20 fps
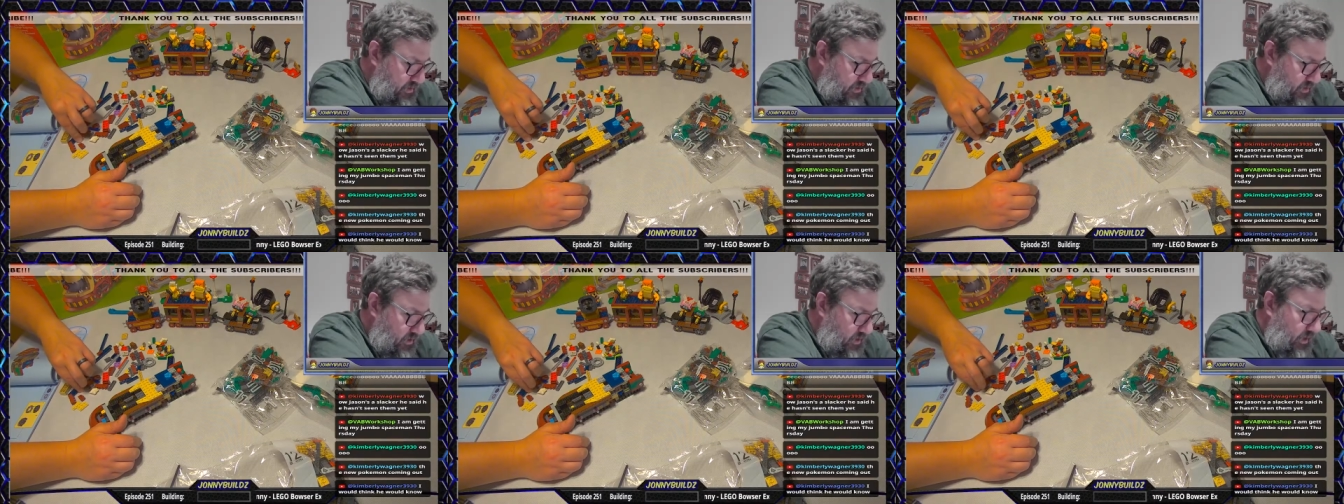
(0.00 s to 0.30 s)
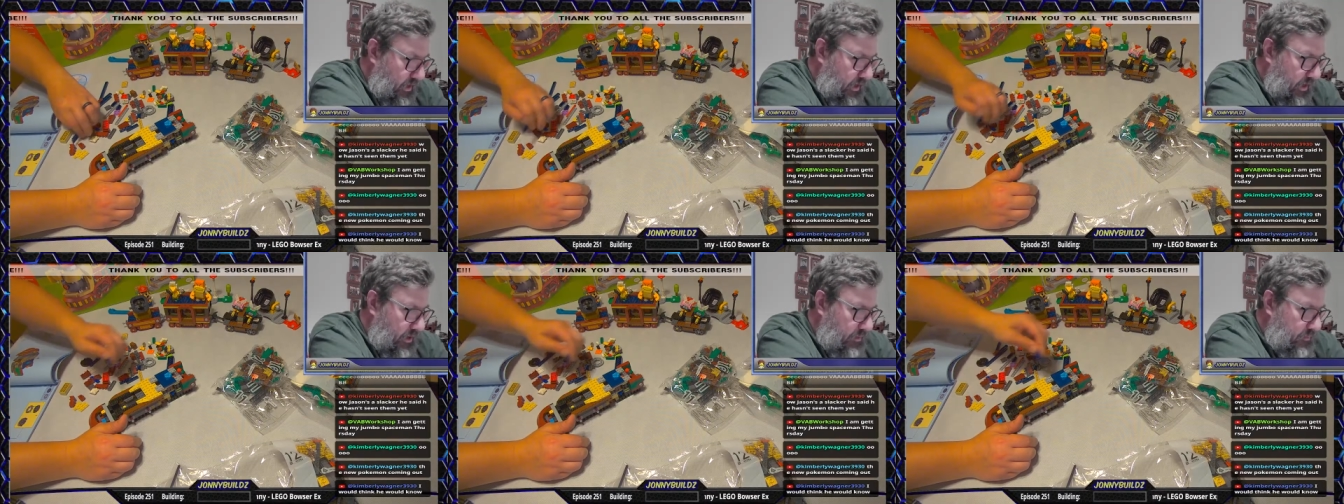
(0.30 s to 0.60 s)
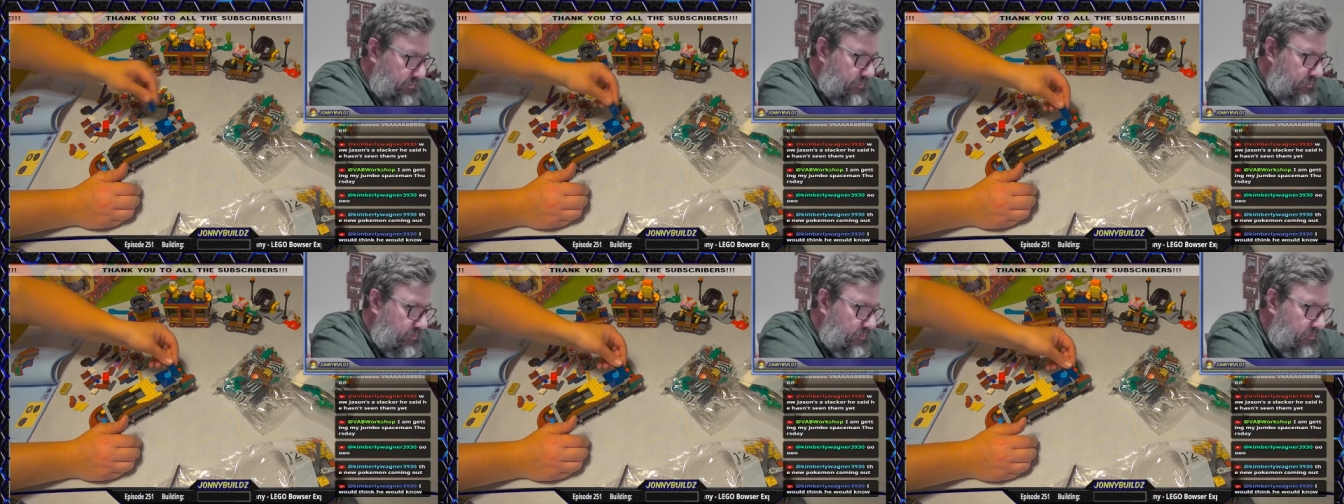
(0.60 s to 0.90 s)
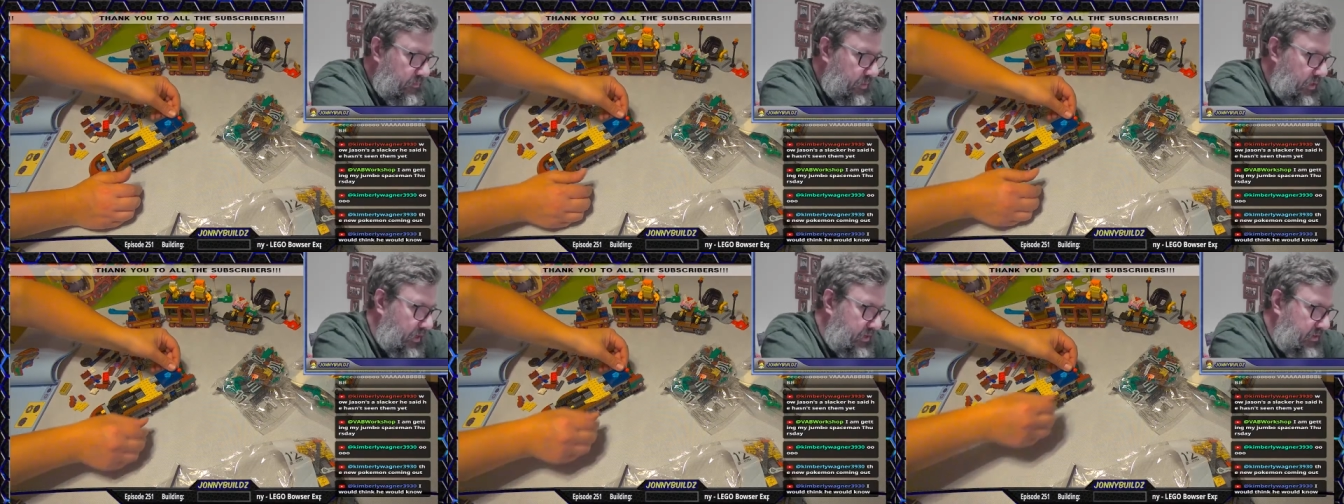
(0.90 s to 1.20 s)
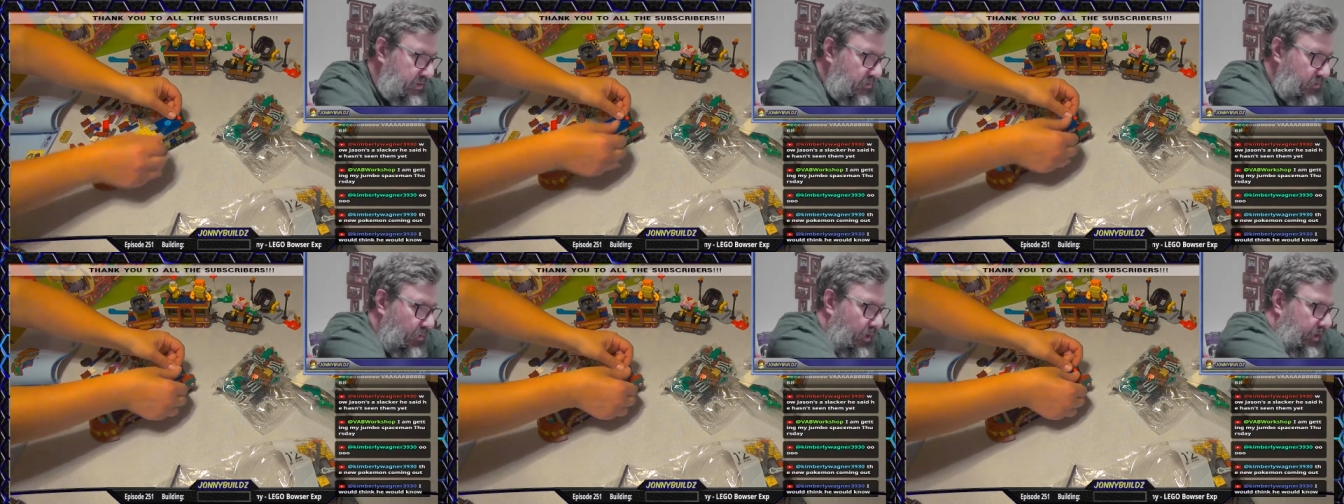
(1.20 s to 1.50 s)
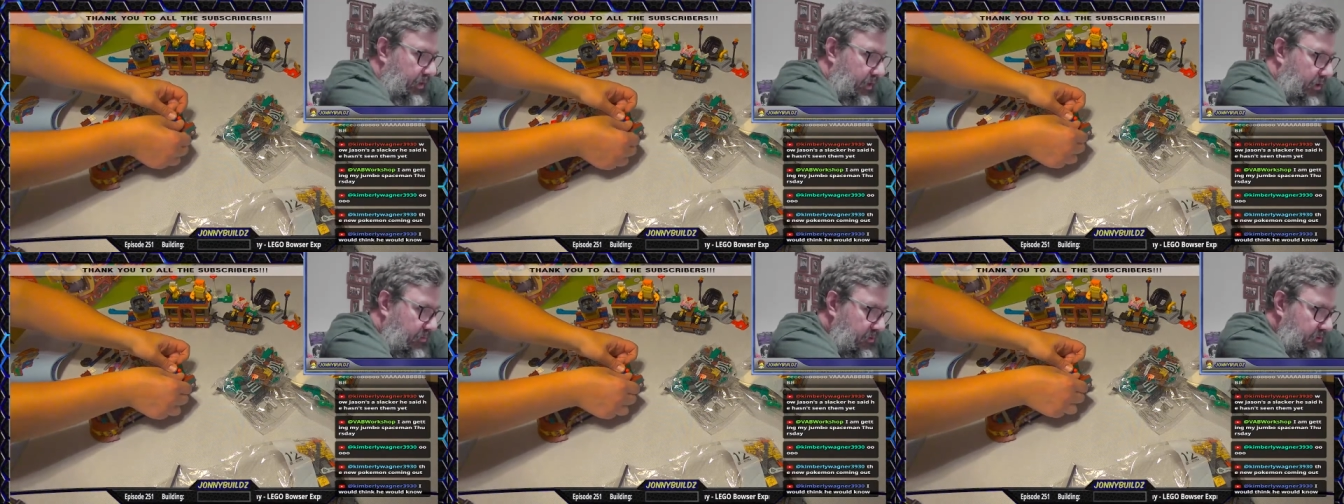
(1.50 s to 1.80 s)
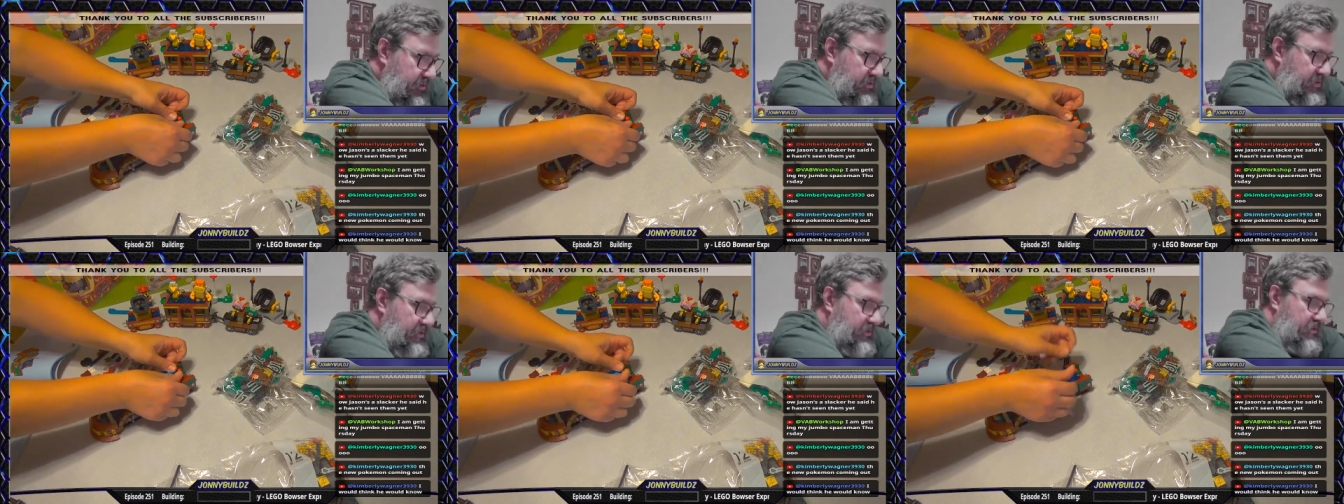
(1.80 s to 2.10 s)
but I did while I
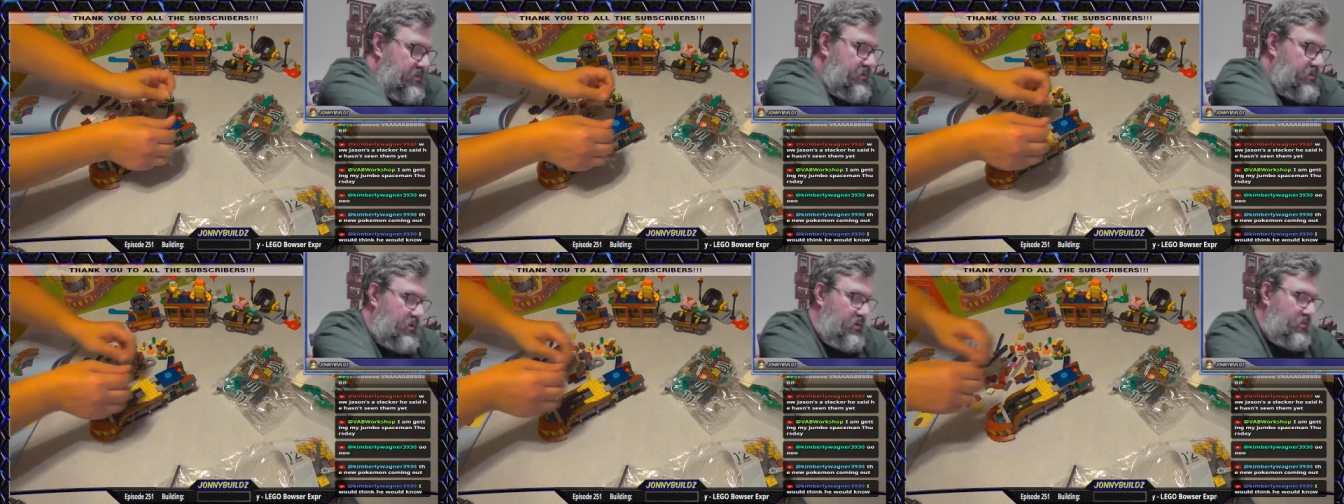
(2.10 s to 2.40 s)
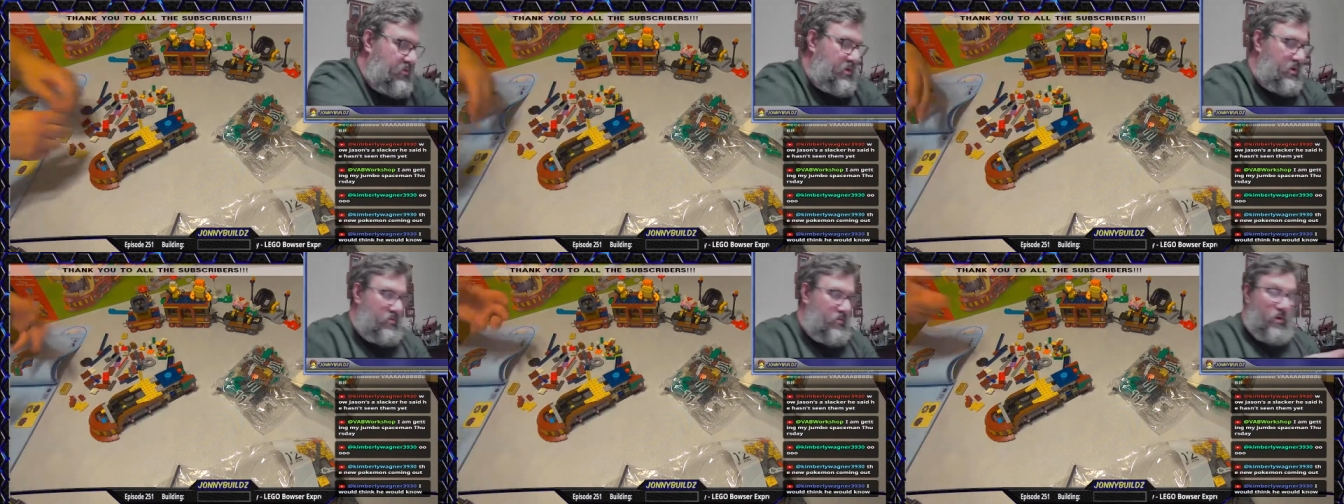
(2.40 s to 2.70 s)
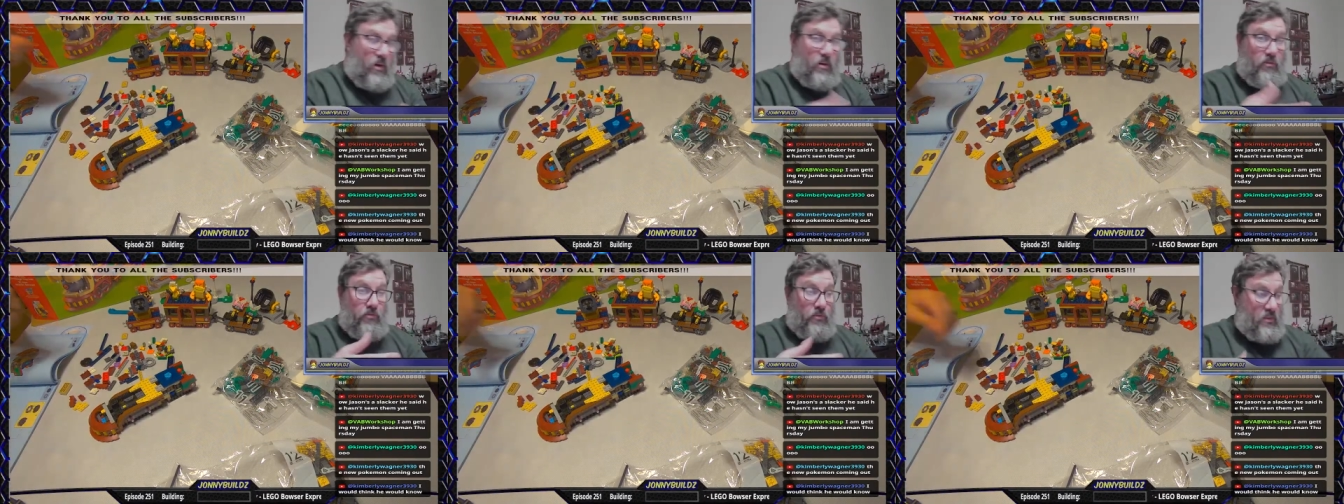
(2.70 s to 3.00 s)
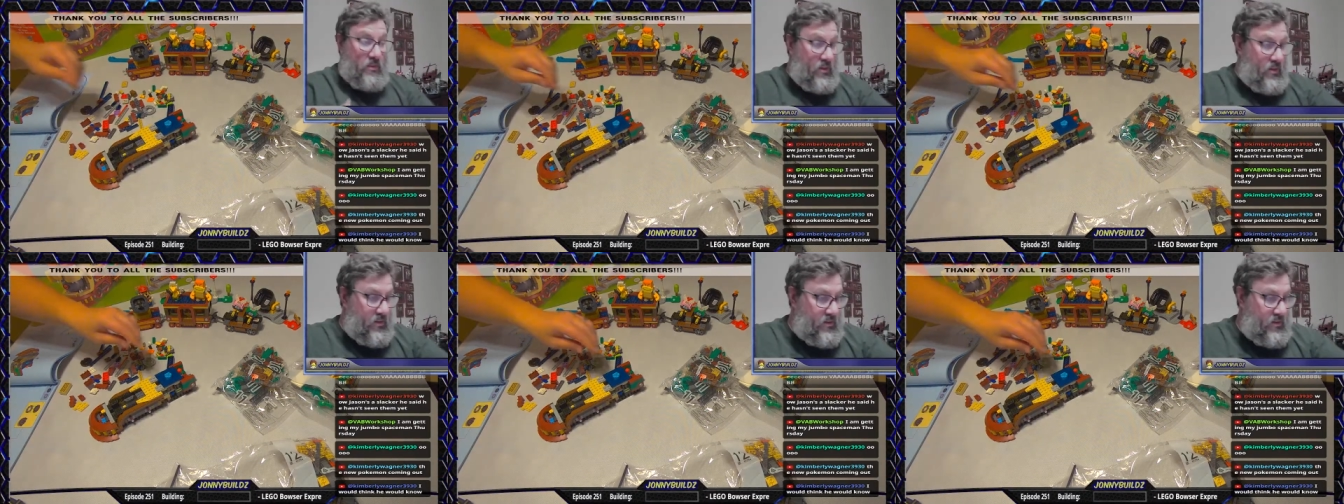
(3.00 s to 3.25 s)
was, getting ready for this.